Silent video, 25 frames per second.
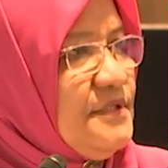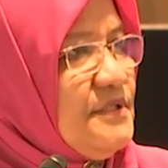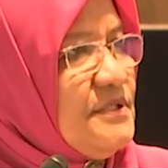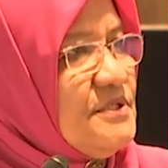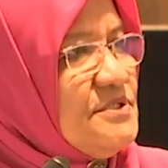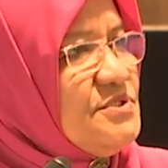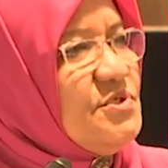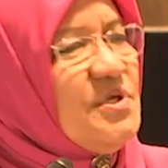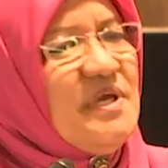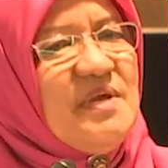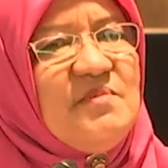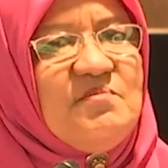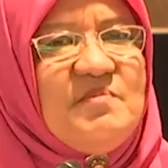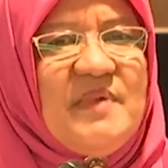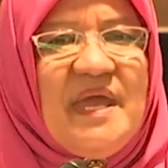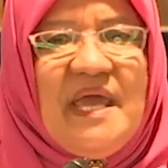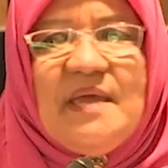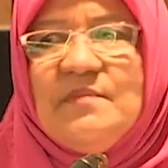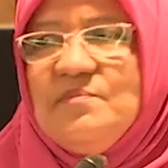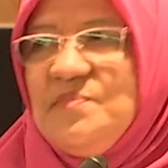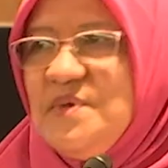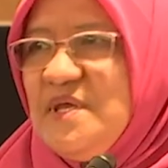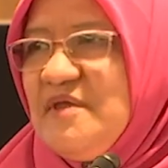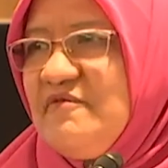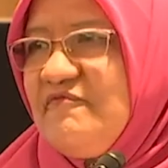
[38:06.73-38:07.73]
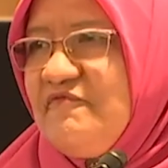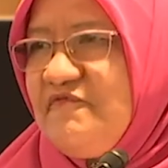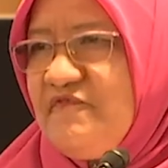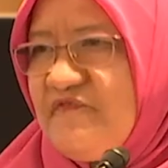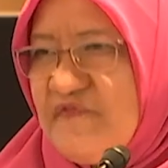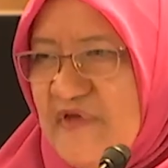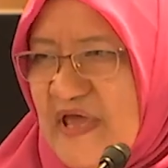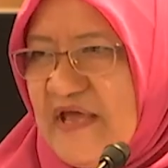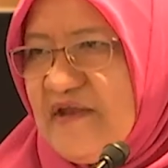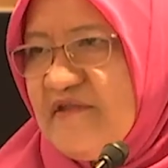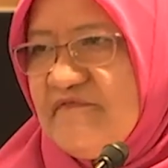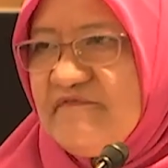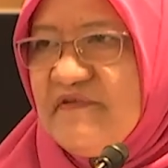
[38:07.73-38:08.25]
So it may be
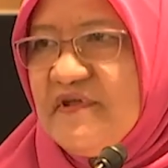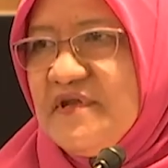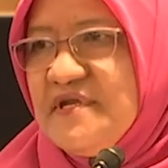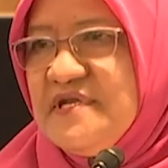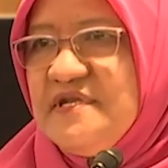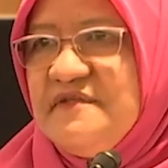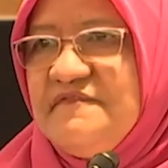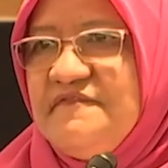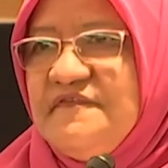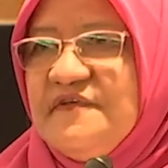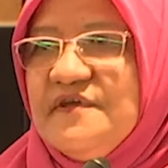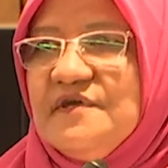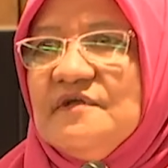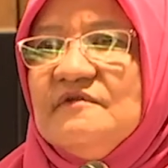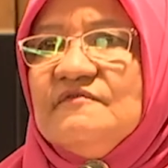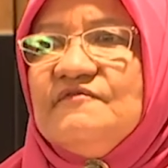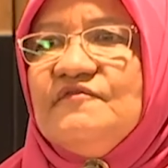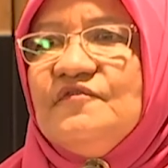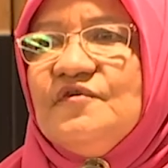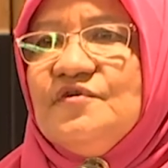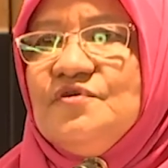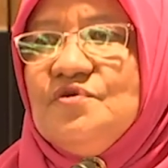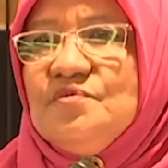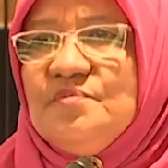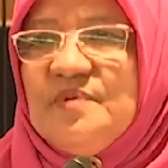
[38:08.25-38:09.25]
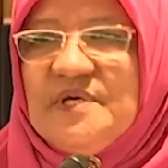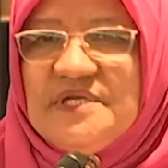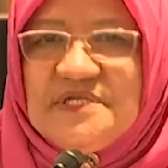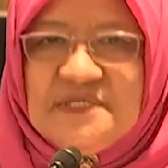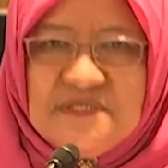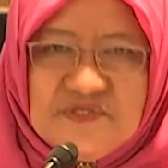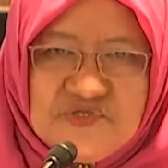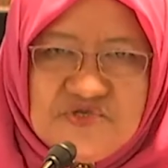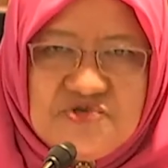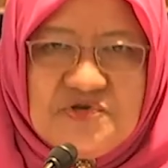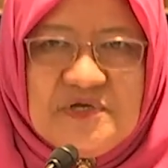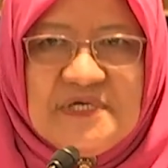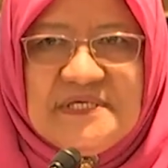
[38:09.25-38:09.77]
very, very difficult for you, but
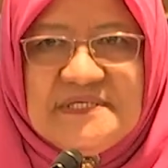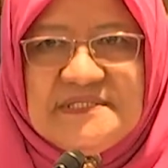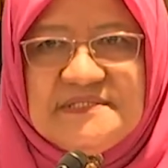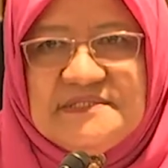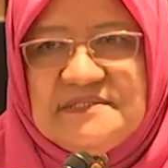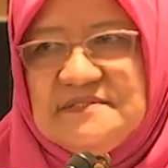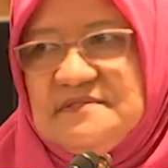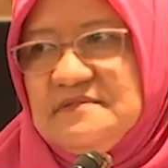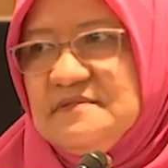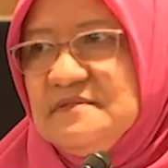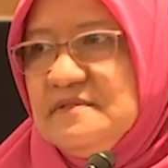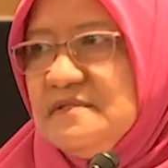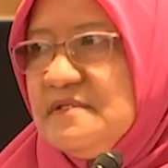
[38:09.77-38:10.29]
trust